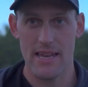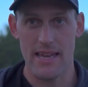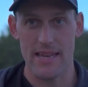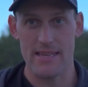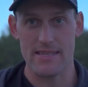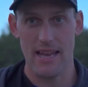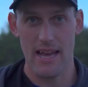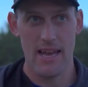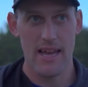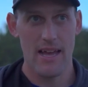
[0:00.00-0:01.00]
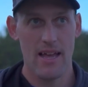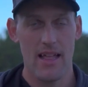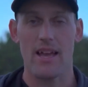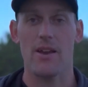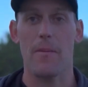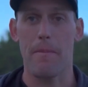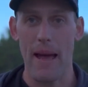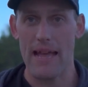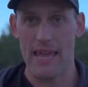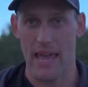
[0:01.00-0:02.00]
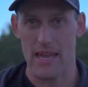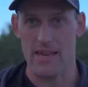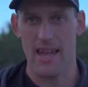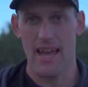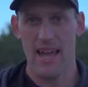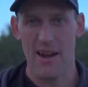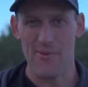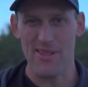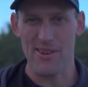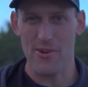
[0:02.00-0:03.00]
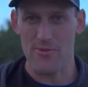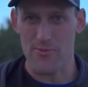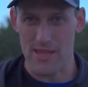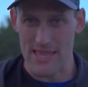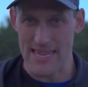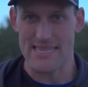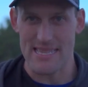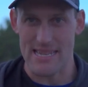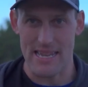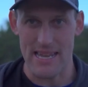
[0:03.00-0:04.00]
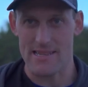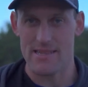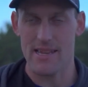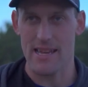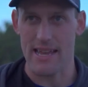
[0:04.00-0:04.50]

is like on a backhand, I really don't release the disc.